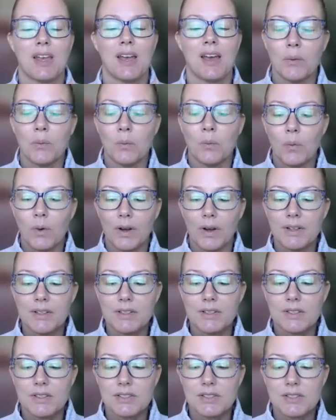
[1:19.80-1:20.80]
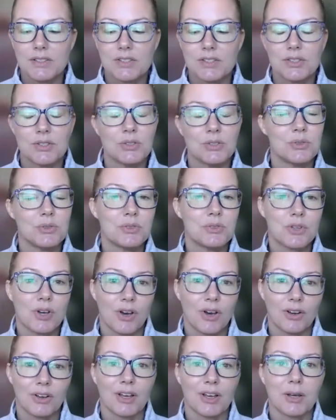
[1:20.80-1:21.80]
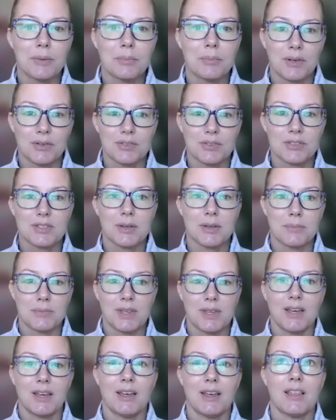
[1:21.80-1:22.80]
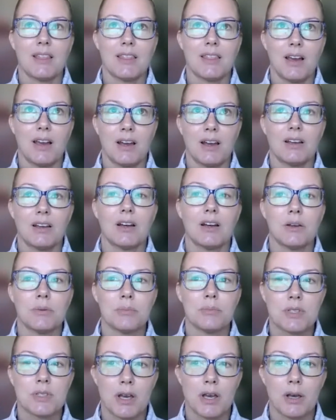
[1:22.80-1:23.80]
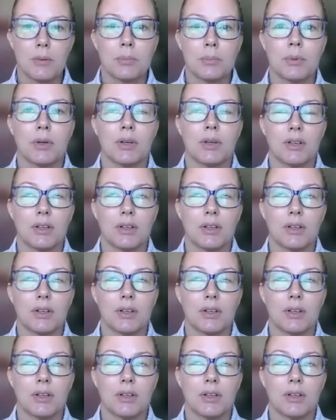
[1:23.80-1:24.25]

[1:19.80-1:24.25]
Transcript: I want to talk about something that comes up